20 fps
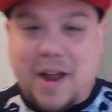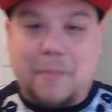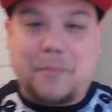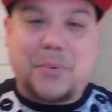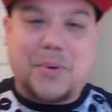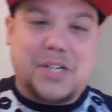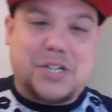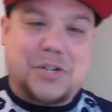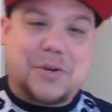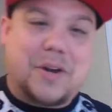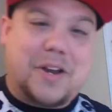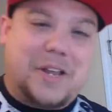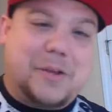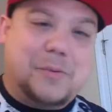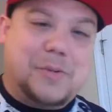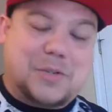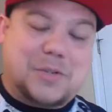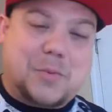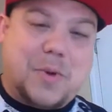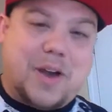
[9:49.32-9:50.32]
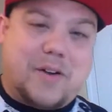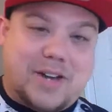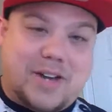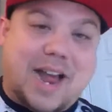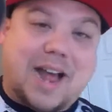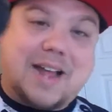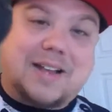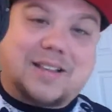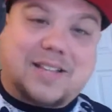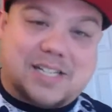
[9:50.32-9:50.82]
I'm pretty sure he was wearing
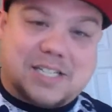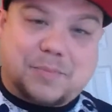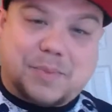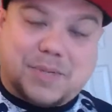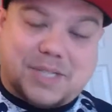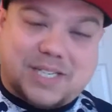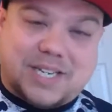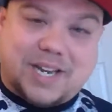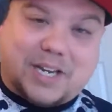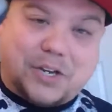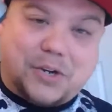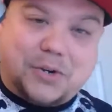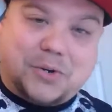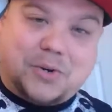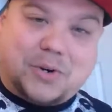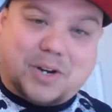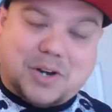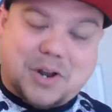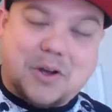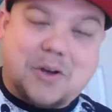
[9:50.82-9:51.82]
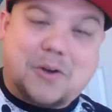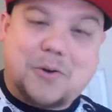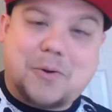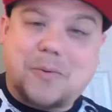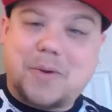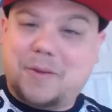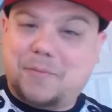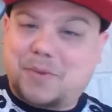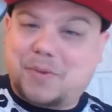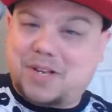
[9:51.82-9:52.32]
not this particular
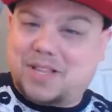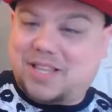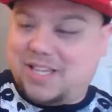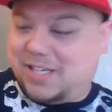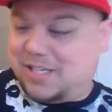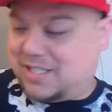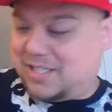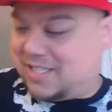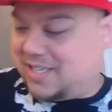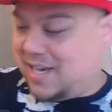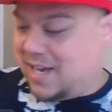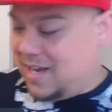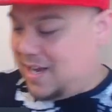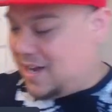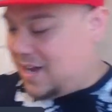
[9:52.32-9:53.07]
colorway, but these